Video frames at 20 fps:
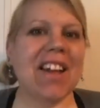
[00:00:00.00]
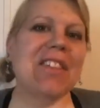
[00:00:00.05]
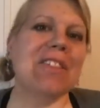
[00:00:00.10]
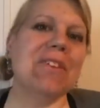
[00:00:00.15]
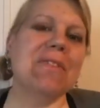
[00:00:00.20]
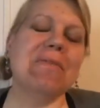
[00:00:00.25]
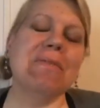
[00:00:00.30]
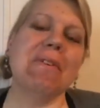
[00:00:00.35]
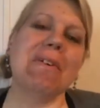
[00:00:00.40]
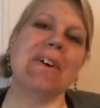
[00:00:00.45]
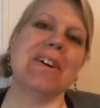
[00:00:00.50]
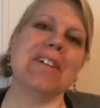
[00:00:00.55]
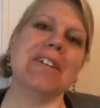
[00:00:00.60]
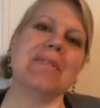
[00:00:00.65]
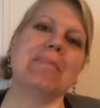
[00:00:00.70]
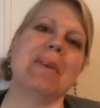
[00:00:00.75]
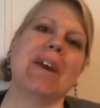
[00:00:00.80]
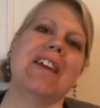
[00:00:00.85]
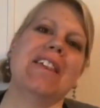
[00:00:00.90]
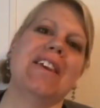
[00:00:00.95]
the
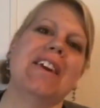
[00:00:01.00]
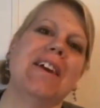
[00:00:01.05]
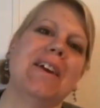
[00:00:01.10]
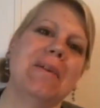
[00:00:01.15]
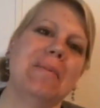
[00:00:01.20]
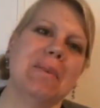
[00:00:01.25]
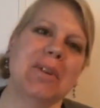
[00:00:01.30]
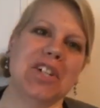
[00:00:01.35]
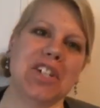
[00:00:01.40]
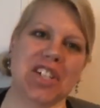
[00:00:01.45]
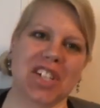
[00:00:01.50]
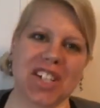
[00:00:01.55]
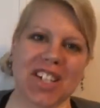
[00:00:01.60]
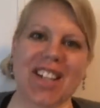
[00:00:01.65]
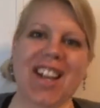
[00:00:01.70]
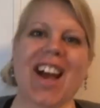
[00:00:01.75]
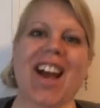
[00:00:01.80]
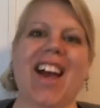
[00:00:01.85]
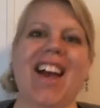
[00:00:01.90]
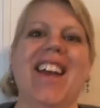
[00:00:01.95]
Forest Bathing Immersion
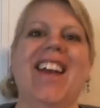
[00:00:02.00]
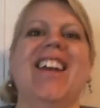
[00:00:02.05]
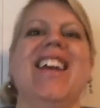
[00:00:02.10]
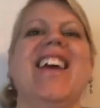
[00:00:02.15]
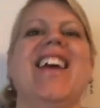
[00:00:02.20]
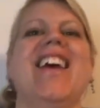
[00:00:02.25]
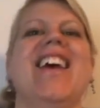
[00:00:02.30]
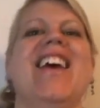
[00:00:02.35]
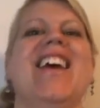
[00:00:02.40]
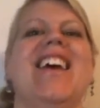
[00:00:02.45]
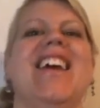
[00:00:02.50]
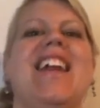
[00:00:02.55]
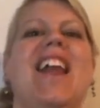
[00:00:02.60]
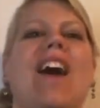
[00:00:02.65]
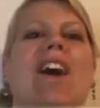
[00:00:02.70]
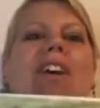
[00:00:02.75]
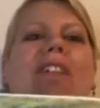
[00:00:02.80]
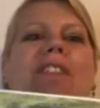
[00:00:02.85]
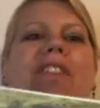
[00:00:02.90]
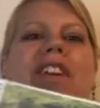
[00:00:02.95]
Guide.
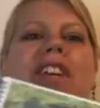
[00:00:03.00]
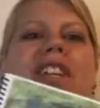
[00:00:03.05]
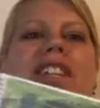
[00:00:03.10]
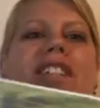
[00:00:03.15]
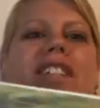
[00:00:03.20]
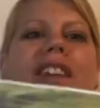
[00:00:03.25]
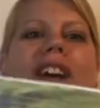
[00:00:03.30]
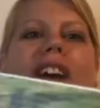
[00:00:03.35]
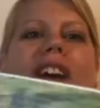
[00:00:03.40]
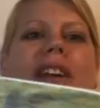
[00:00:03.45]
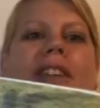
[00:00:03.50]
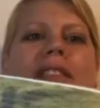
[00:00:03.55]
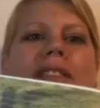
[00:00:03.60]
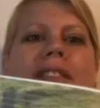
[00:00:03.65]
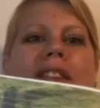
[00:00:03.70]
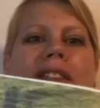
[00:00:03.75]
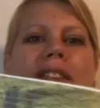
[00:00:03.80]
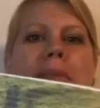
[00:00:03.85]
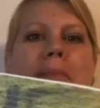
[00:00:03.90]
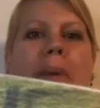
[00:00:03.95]
Now this
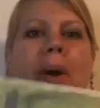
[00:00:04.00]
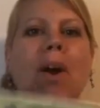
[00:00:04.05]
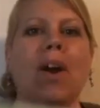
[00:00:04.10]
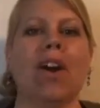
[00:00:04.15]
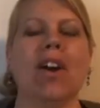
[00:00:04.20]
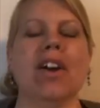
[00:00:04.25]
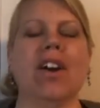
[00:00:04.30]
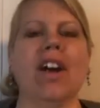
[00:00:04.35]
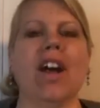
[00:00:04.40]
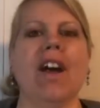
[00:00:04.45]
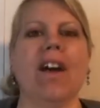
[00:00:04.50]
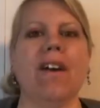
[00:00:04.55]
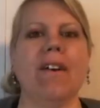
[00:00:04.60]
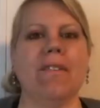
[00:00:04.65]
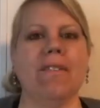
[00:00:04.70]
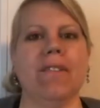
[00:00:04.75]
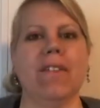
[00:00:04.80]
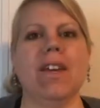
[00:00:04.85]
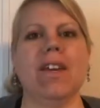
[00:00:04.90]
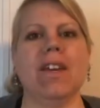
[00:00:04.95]
comes as part
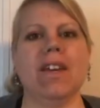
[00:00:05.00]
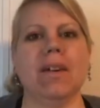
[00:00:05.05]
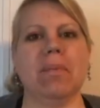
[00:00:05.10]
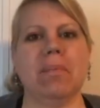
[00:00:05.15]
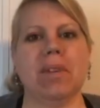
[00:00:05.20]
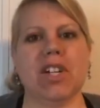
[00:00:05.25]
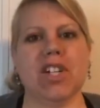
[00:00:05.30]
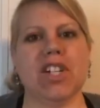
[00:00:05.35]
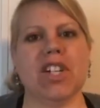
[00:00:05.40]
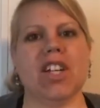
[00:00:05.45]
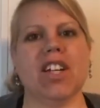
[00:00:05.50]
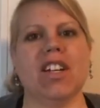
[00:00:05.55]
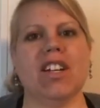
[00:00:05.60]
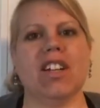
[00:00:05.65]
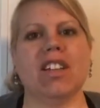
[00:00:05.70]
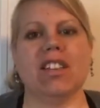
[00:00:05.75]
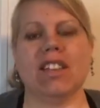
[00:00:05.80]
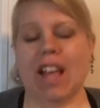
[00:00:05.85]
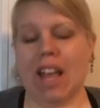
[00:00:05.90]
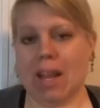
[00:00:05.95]
of the immersion
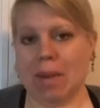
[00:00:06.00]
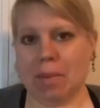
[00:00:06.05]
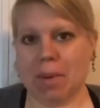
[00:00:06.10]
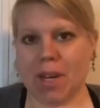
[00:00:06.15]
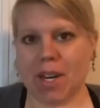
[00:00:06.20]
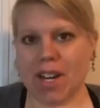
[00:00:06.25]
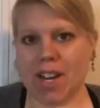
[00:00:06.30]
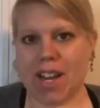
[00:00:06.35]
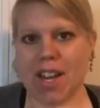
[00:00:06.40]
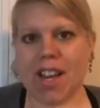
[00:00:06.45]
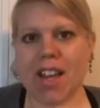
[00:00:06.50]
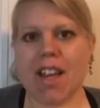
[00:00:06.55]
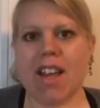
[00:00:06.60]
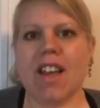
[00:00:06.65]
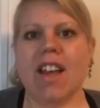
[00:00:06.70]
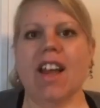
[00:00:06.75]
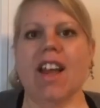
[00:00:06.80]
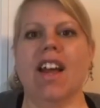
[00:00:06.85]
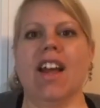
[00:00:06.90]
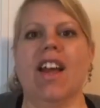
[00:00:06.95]
library,
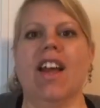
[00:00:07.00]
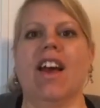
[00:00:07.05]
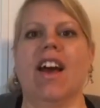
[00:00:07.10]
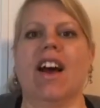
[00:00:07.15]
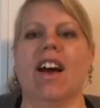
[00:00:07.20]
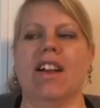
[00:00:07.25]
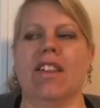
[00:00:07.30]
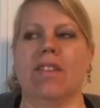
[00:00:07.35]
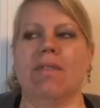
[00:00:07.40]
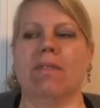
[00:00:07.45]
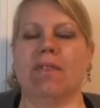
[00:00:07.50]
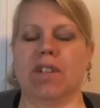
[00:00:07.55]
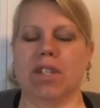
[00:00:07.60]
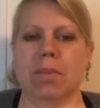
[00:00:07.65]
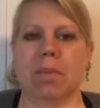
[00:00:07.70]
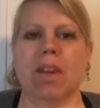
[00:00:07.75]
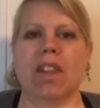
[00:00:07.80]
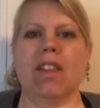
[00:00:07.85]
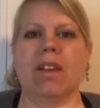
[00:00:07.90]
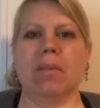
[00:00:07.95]
the
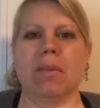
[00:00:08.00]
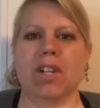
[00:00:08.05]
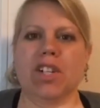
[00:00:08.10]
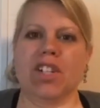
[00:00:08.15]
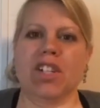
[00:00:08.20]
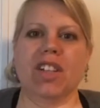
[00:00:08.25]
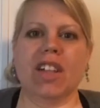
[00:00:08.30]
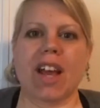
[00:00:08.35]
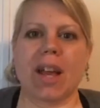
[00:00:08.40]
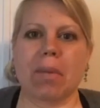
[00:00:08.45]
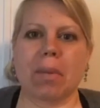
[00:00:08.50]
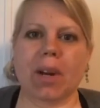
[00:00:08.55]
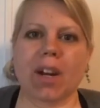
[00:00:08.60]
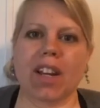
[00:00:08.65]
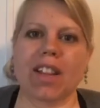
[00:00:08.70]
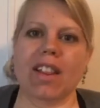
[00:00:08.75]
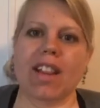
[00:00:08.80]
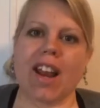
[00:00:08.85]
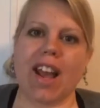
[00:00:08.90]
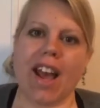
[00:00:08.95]
Forest Bathing Immersion
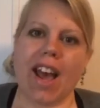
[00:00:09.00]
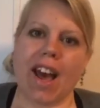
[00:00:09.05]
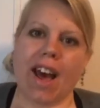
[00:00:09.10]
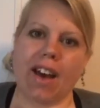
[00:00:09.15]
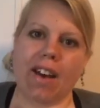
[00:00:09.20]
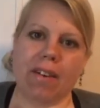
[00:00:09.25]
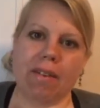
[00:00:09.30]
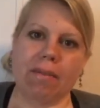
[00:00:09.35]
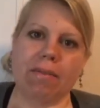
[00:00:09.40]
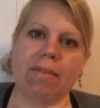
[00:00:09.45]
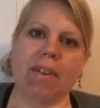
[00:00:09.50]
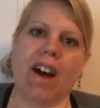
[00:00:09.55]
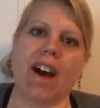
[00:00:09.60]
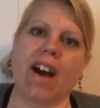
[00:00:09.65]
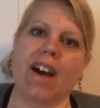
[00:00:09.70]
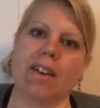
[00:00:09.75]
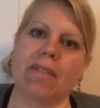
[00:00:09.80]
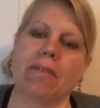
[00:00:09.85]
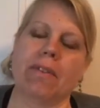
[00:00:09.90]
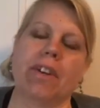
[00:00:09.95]
Library that I have
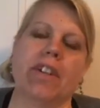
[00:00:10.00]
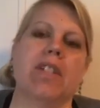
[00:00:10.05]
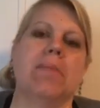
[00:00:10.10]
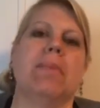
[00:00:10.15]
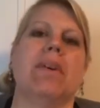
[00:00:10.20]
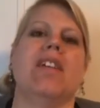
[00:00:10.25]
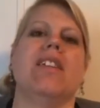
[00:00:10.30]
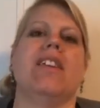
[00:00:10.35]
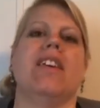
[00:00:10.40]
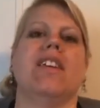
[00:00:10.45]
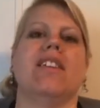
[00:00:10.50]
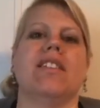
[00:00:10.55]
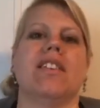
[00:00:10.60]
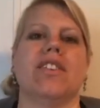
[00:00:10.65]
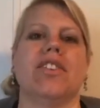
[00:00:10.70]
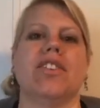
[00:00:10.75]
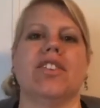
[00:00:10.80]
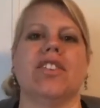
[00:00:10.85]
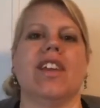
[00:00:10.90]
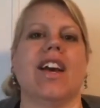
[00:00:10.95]
on
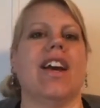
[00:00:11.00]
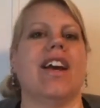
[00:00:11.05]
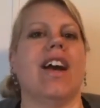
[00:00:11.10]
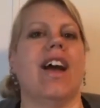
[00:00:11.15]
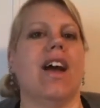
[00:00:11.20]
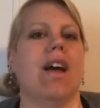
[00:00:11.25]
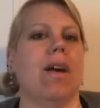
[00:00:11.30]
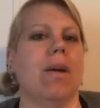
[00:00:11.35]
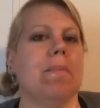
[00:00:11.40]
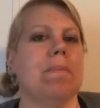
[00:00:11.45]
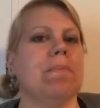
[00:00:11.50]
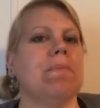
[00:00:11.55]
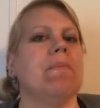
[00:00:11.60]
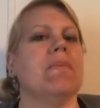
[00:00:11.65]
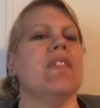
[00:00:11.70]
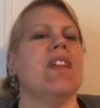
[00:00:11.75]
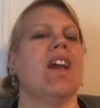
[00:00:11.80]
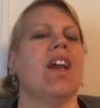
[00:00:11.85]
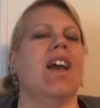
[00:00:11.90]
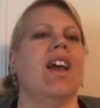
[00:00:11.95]
forestbathingcentral.com.
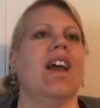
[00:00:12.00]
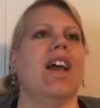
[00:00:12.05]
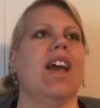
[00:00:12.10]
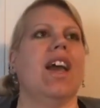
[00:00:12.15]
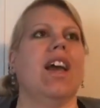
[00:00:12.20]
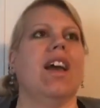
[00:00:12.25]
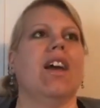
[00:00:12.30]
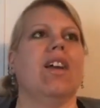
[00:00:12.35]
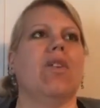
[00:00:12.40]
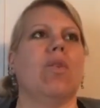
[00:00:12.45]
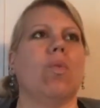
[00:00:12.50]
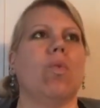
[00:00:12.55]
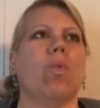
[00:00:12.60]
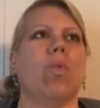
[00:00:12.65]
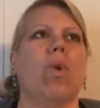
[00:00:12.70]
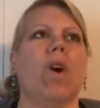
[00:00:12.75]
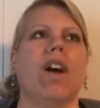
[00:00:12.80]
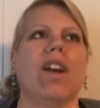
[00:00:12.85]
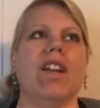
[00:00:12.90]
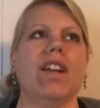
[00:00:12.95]
And
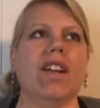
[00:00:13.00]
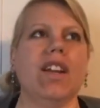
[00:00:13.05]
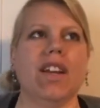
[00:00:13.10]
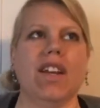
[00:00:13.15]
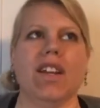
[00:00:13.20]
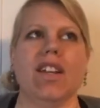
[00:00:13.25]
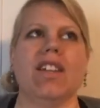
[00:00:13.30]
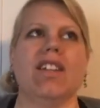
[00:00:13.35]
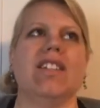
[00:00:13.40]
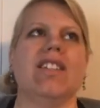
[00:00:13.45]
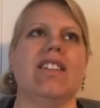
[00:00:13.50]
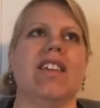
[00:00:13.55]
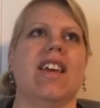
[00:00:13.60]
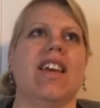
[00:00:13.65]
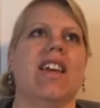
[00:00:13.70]
what it is